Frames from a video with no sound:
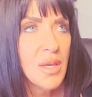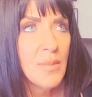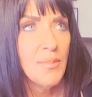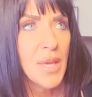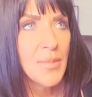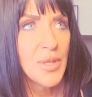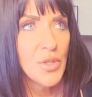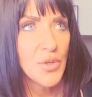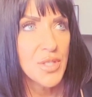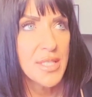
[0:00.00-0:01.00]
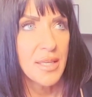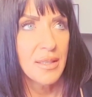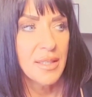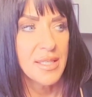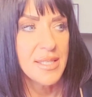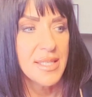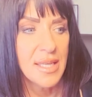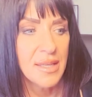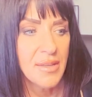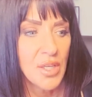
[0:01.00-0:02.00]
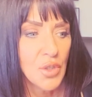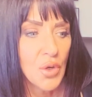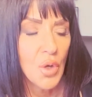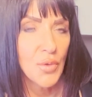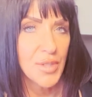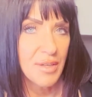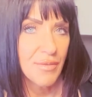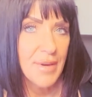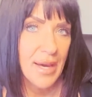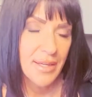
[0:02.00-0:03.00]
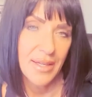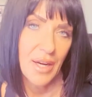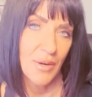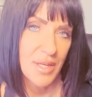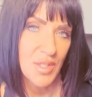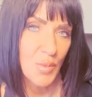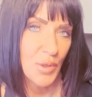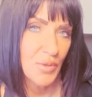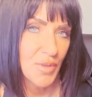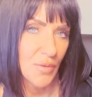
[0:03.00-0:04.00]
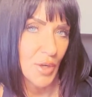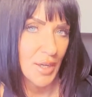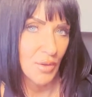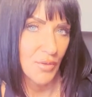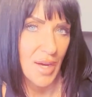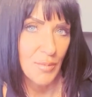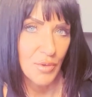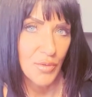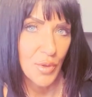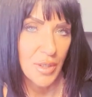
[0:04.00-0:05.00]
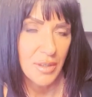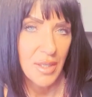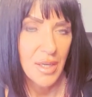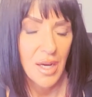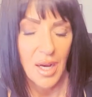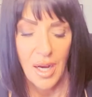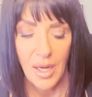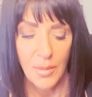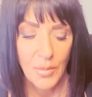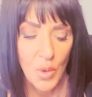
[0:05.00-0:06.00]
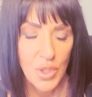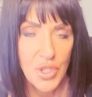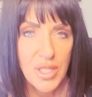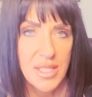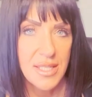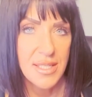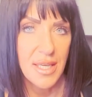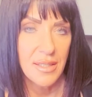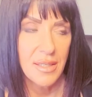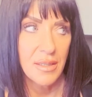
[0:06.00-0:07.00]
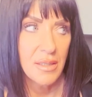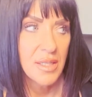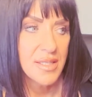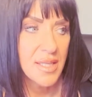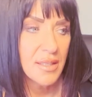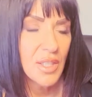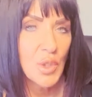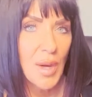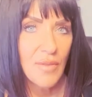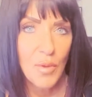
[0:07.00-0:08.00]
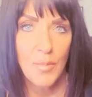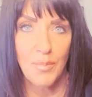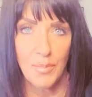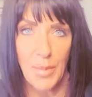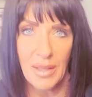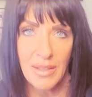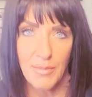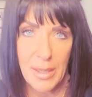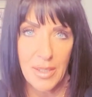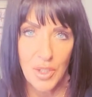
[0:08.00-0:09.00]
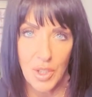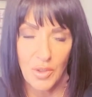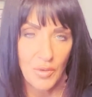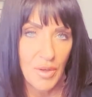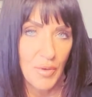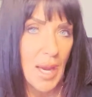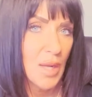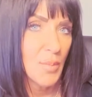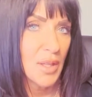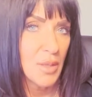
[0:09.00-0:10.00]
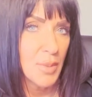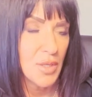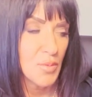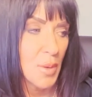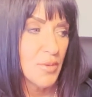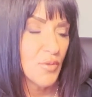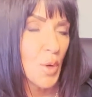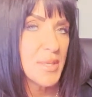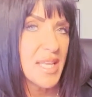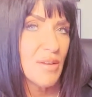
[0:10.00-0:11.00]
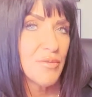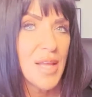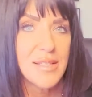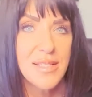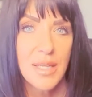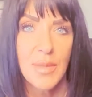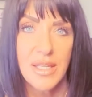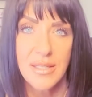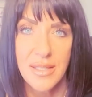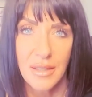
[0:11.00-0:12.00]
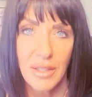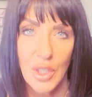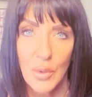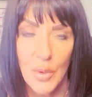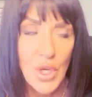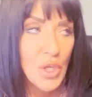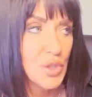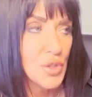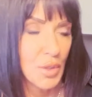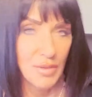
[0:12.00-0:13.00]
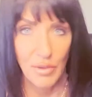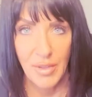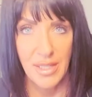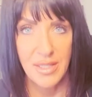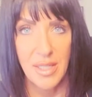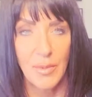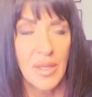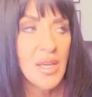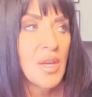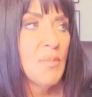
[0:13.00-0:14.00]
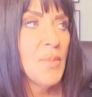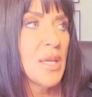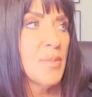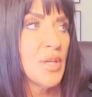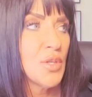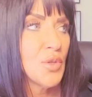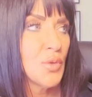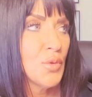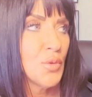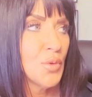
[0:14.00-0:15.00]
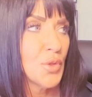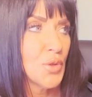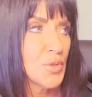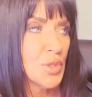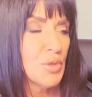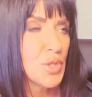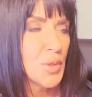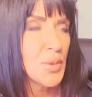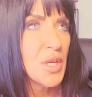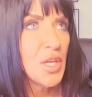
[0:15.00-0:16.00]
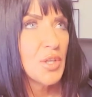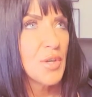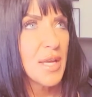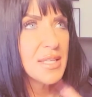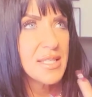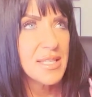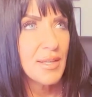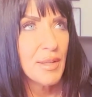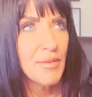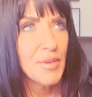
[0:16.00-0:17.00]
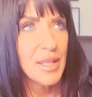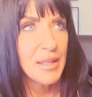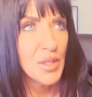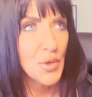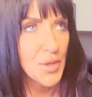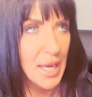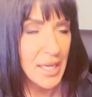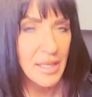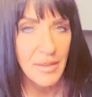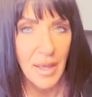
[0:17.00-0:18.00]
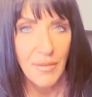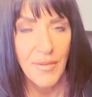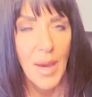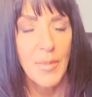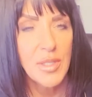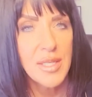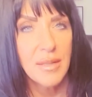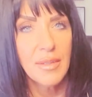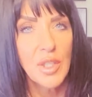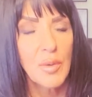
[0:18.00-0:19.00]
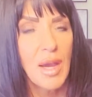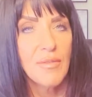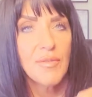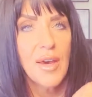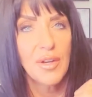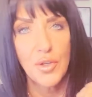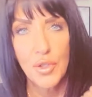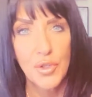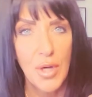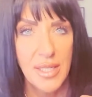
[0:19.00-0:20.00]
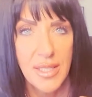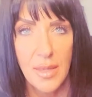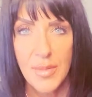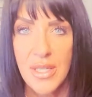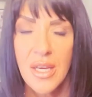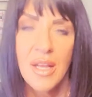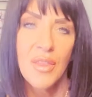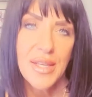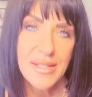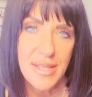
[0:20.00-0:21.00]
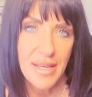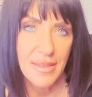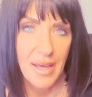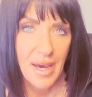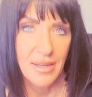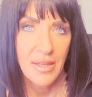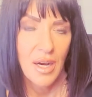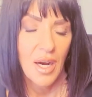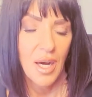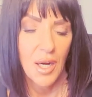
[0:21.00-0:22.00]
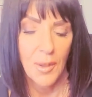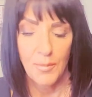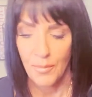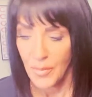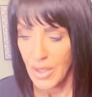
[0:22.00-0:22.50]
maybe you're suddenly seeing that you're holding fat in areas where you've never held fat before um, or just sudden suddenly you have a belly pudge and you've never had a belly pudge. Maybe you've always had a flat stomach and suddenly you you don't have a flat stomach. Maybe you you you don't you're not necessarily feeling like you're gaining a lot of fat, but suddenly you have fat under your triceps. Things like that. Um,